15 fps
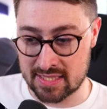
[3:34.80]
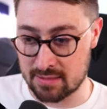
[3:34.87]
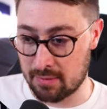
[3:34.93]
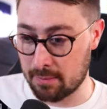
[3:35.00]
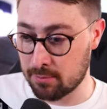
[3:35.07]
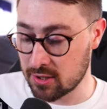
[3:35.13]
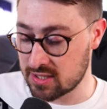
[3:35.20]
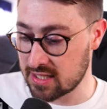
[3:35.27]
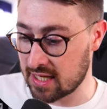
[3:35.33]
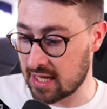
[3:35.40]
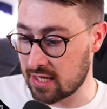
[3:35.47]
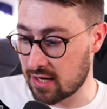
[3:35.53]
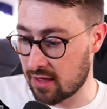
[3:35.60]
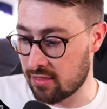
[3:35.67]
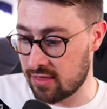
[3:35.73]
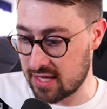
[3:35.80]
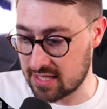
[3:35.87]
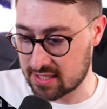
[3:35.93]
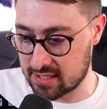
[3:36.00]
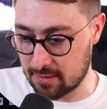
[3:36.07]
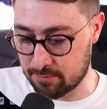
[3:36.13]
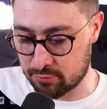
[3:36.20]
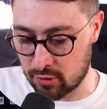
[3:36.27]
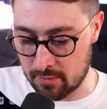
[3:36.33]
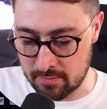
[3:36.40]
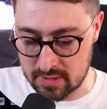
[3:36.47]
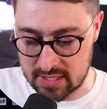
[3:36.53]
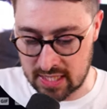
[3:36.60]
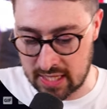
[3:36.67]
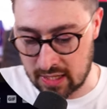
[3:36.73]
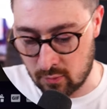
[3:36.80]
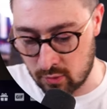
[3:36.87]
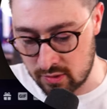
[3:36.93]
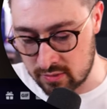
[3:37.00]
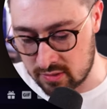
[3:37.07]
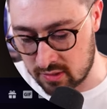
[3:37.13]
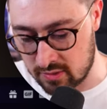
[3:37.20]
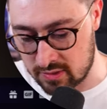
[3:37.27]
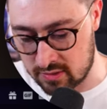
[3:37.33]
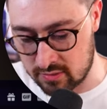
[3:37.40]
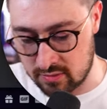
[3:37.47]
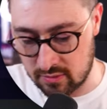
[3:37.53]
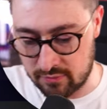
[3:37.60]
by putting in this prompt here. What you do is you do